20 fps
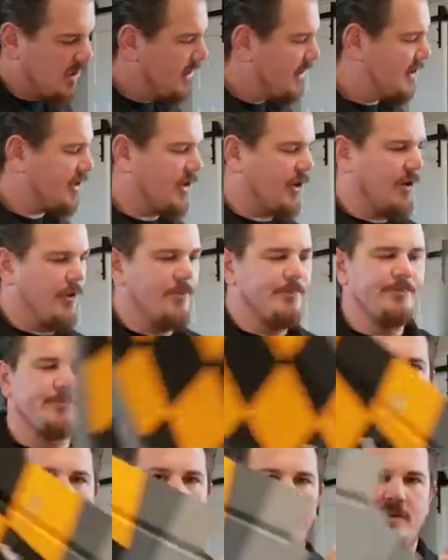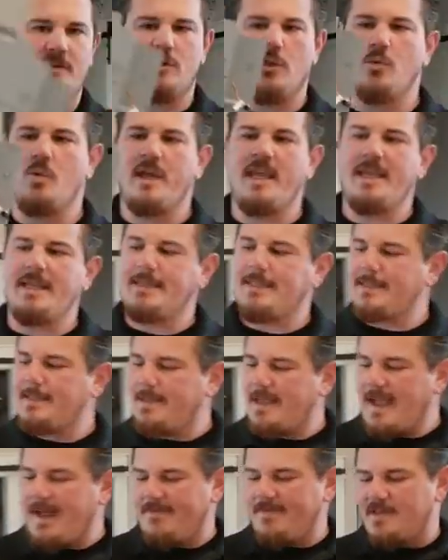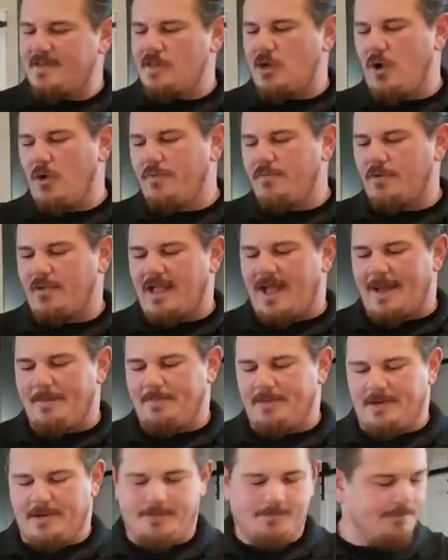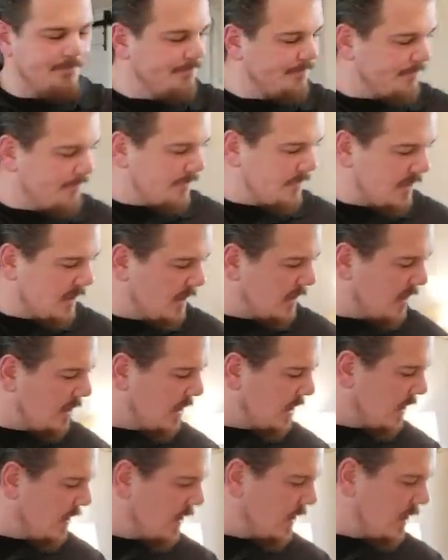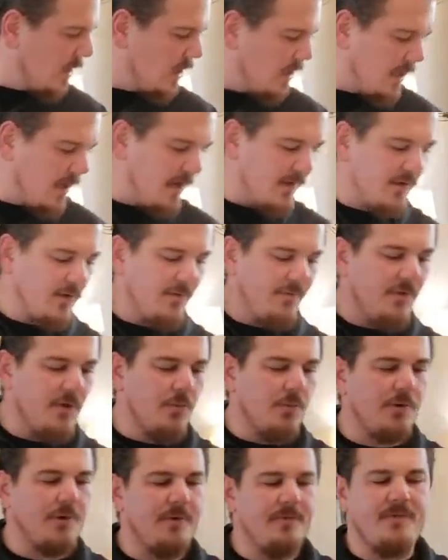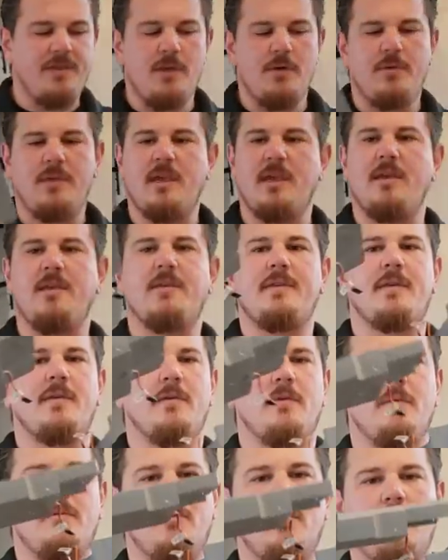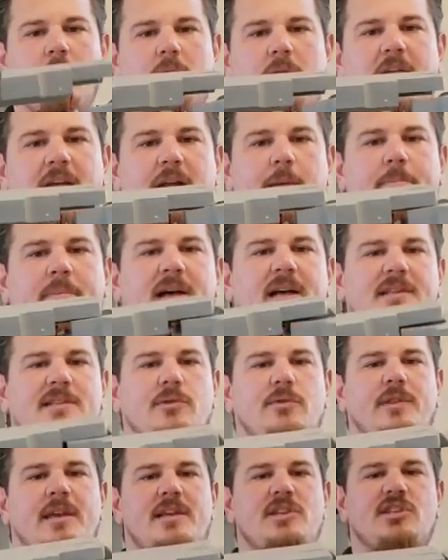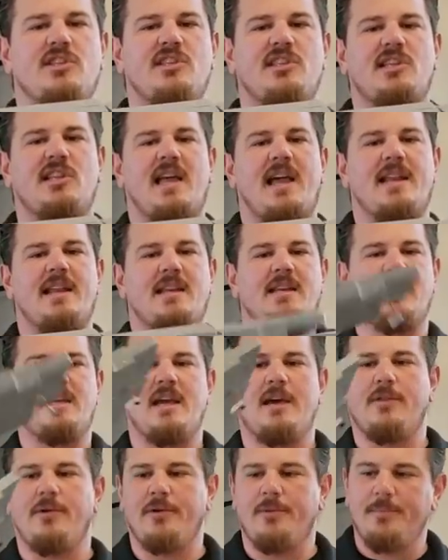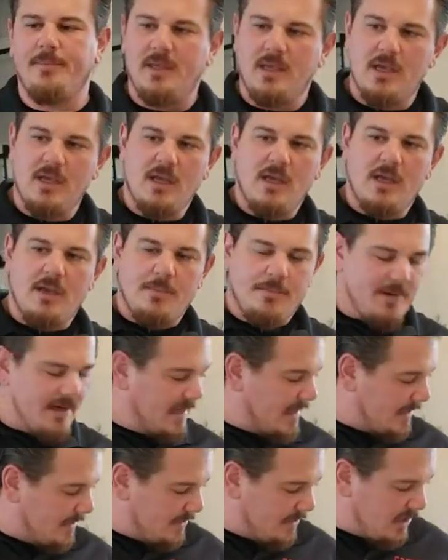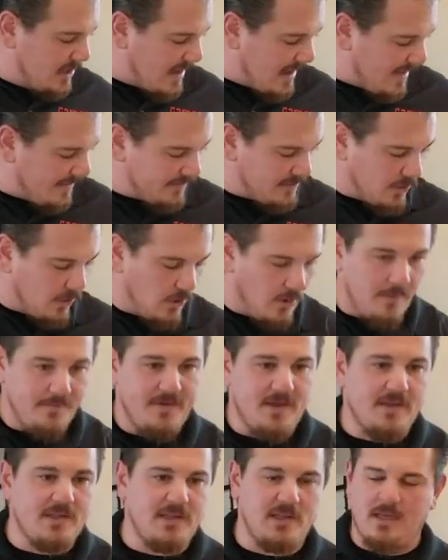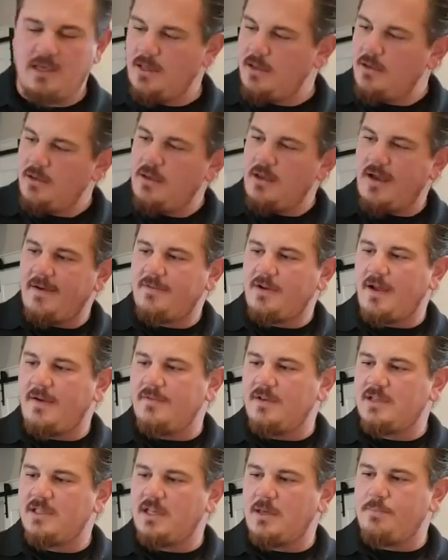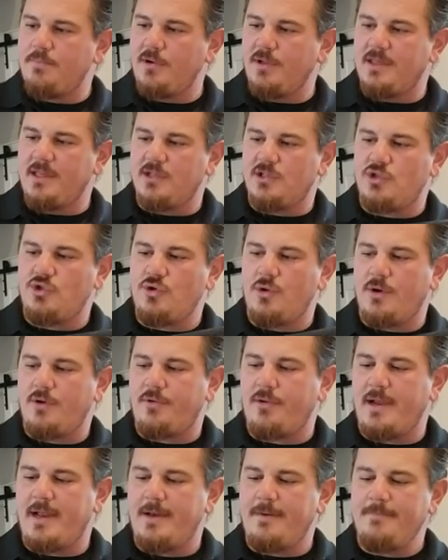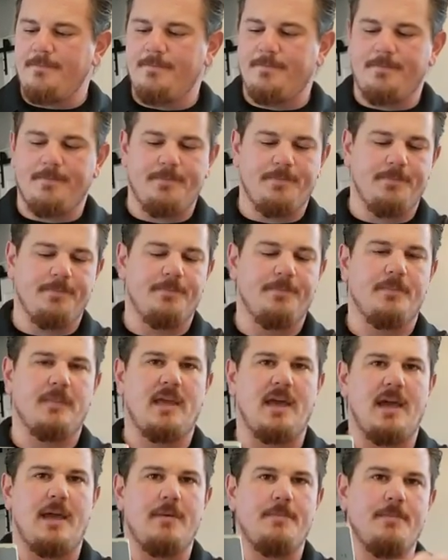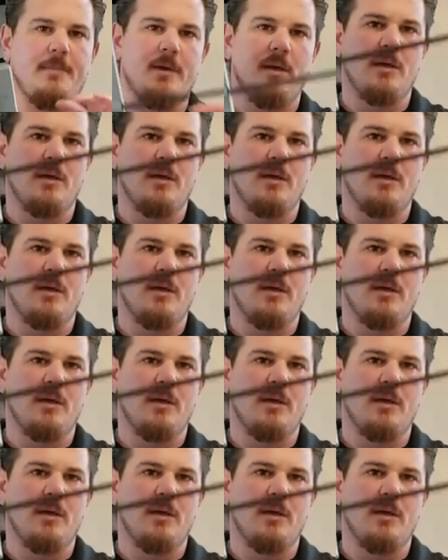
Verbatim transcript: So, all right, so the wings have this overlap in them. Okay, so if you were to view these like a puzzle, they just slide in together. But you have to obviously put this joiner in, okay?